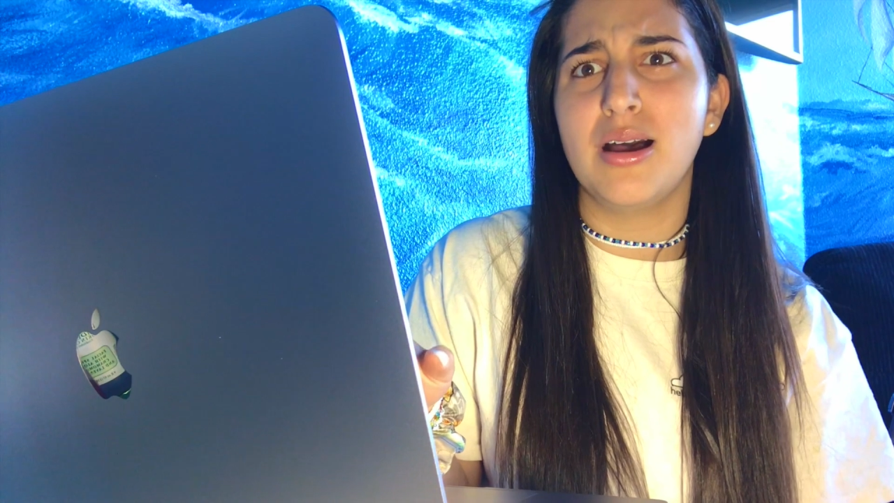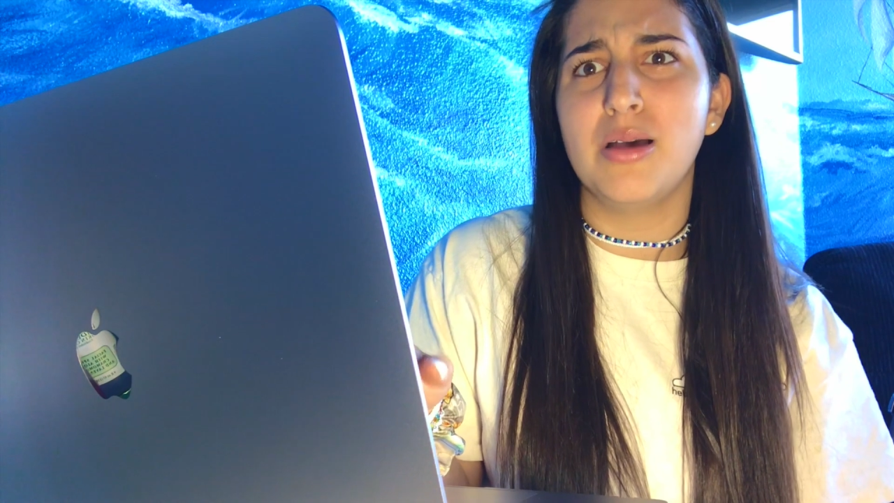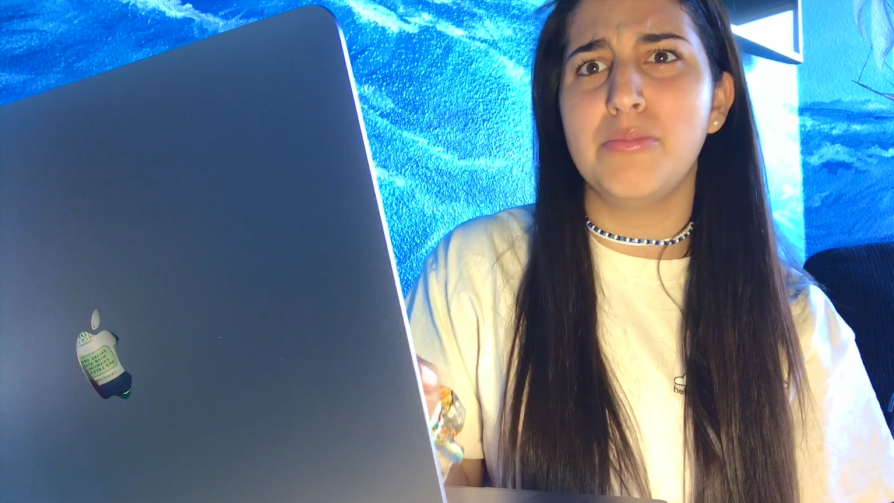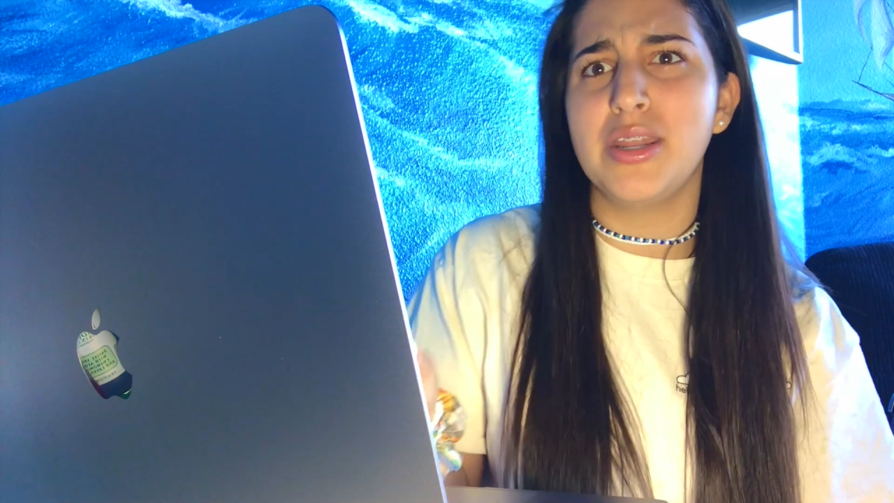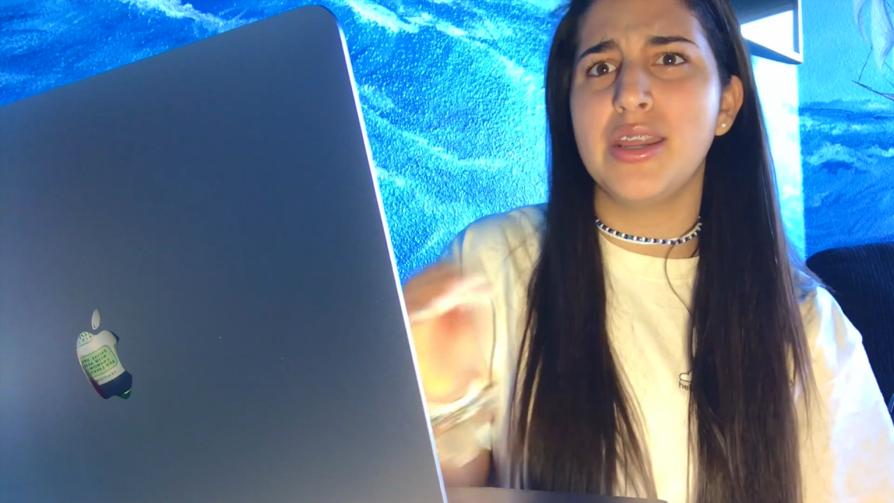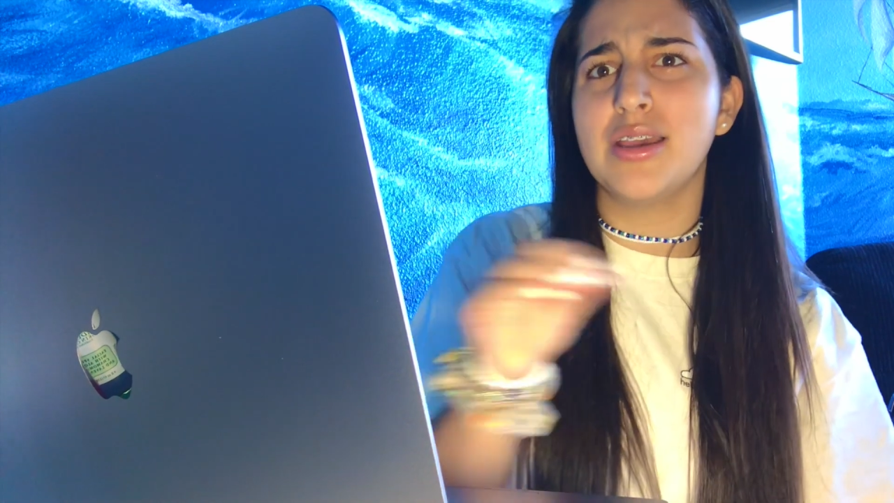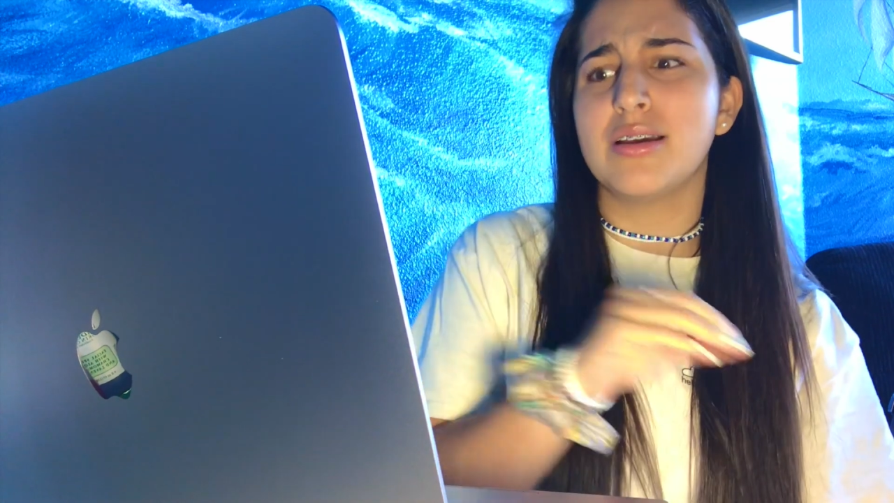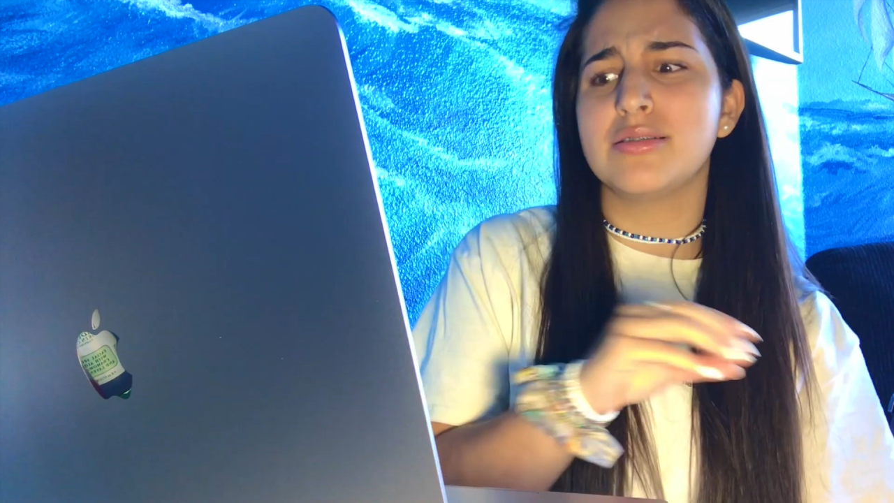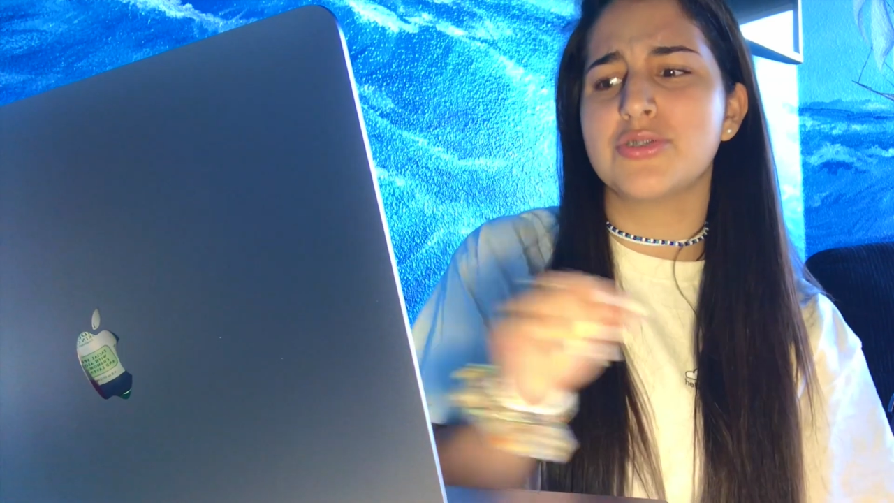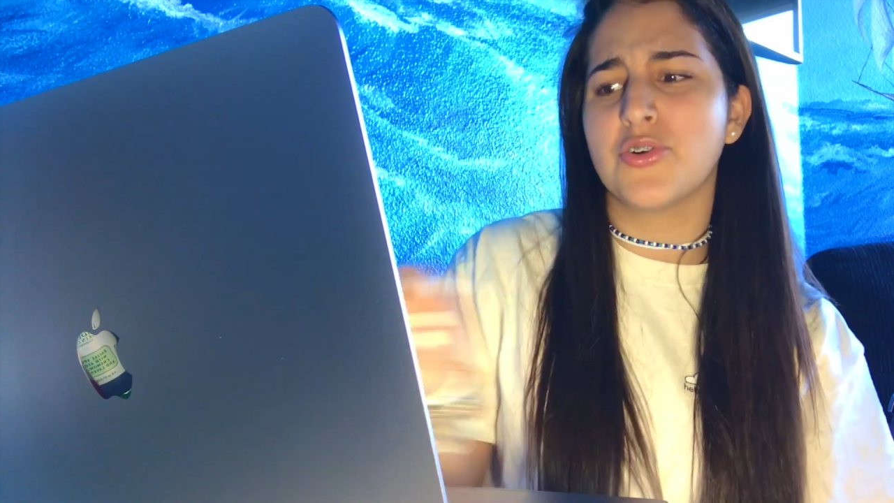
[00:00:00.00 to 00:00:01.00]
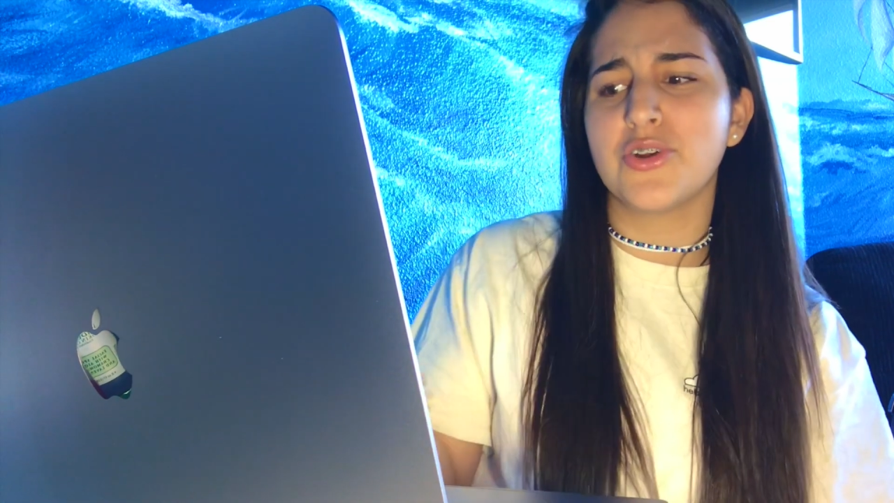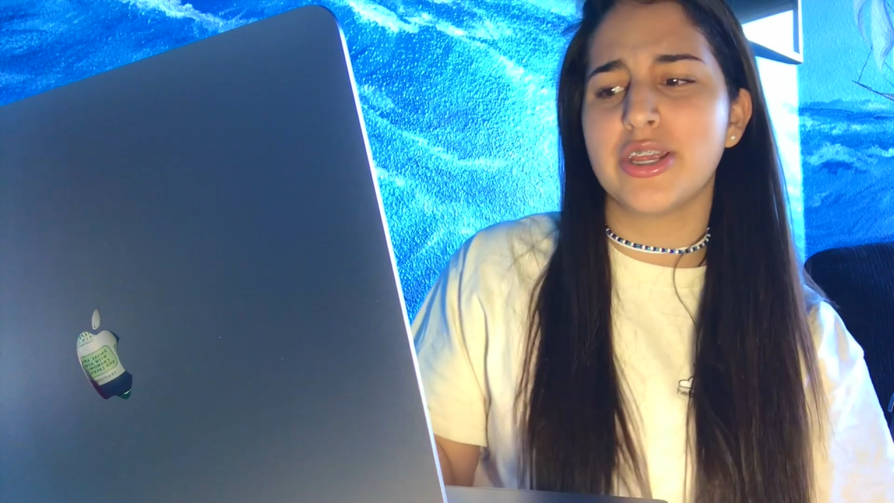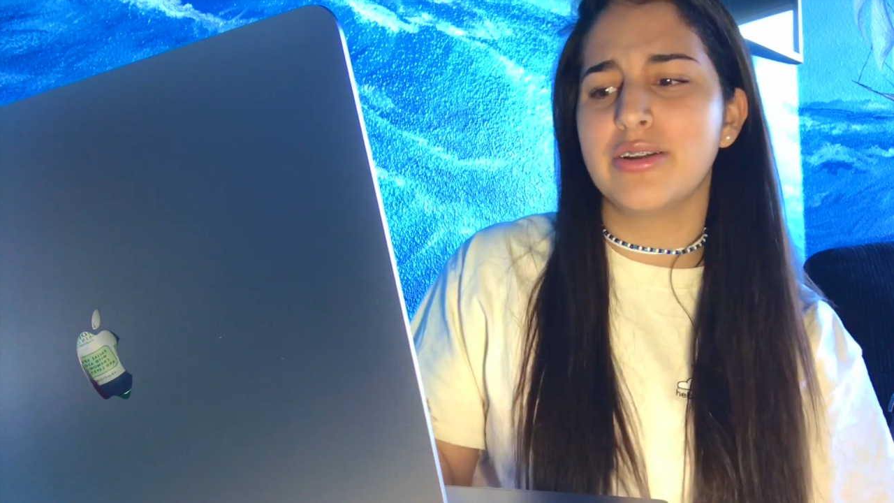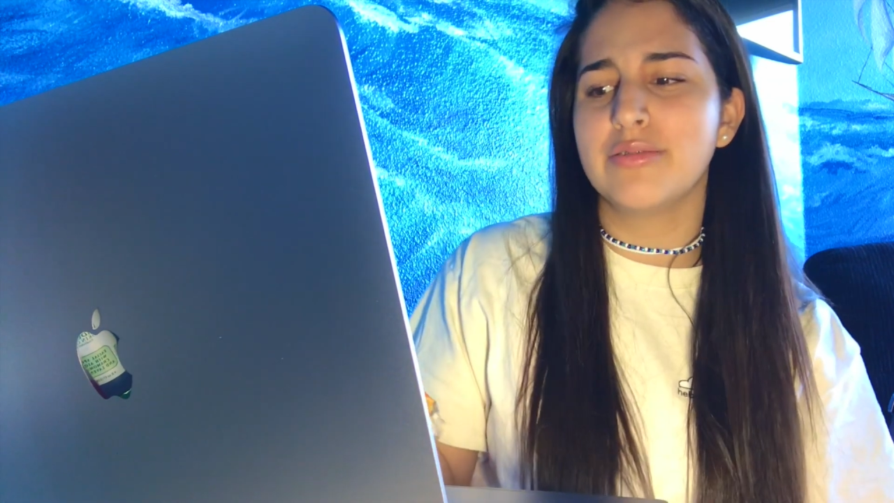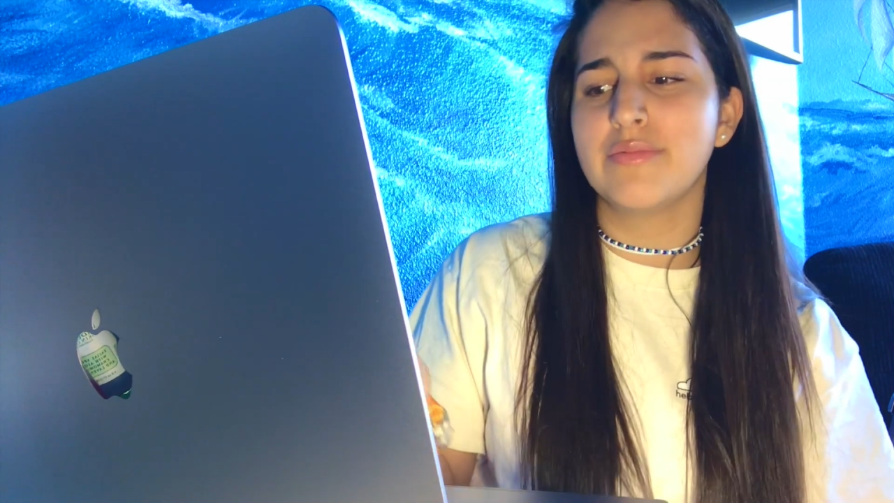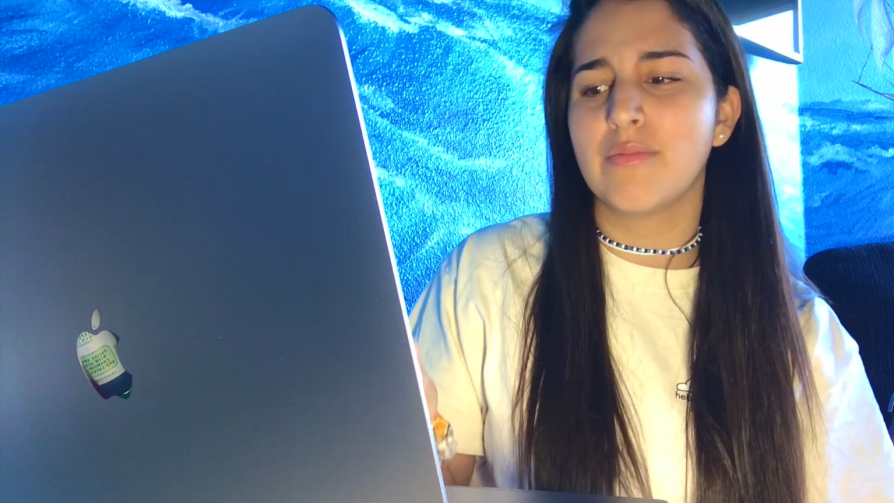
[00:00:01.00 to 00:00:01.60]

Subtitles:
a mini screen